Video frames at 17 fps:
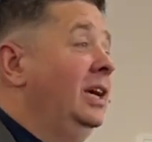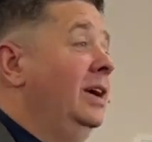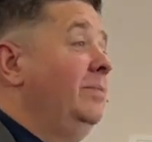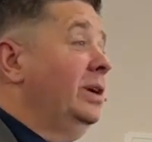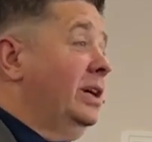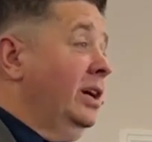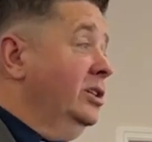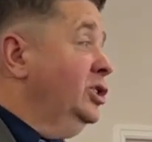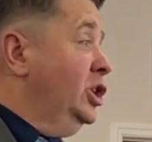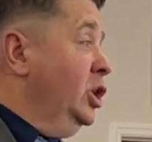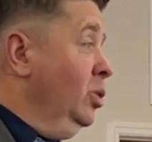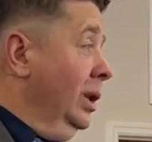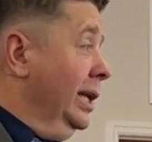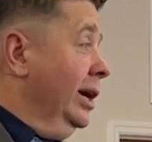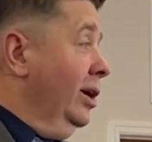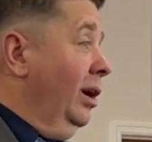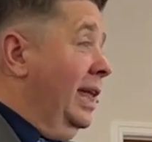Because you
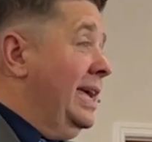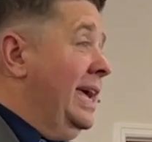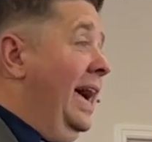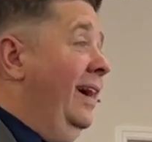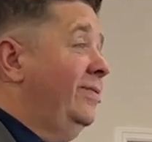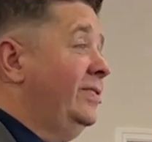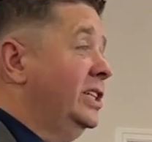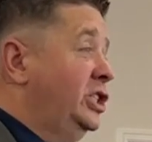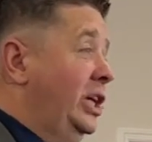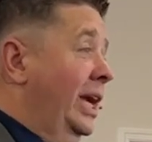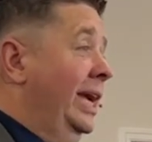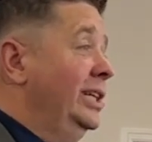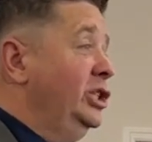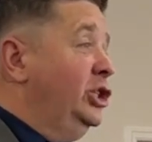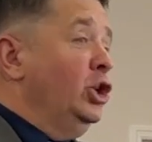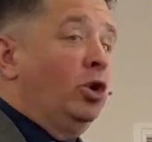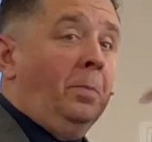literally have to
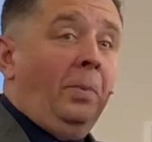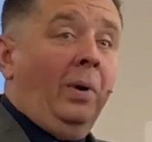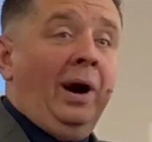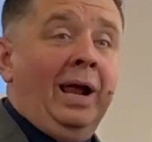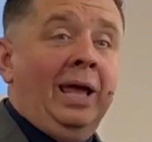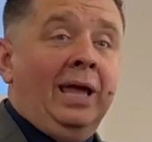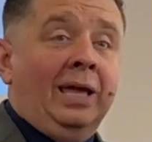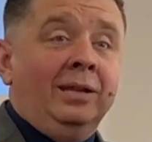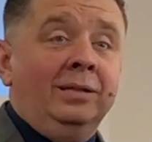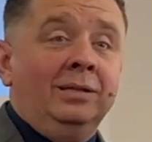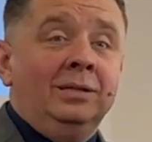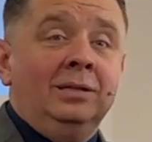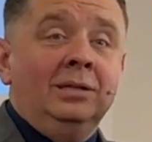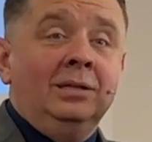change your brain